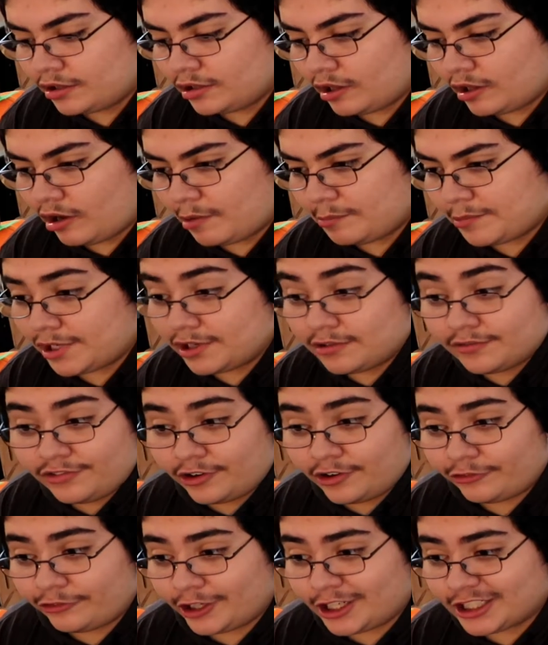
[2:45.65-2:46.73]
So, I mean,
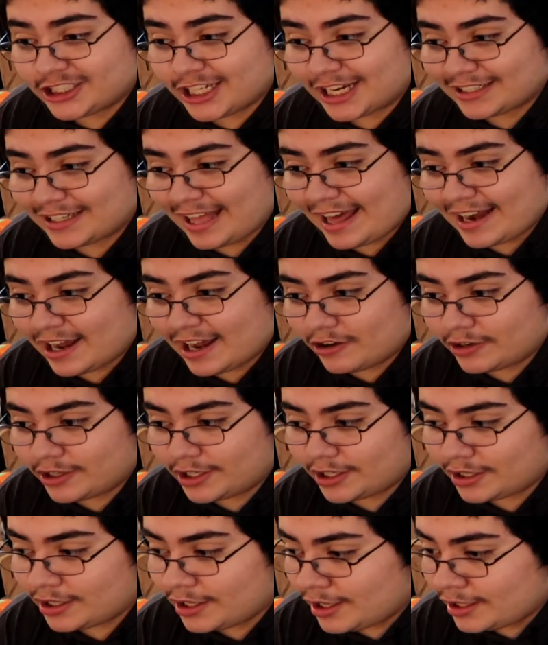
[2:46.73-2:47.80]
feel free to check that out.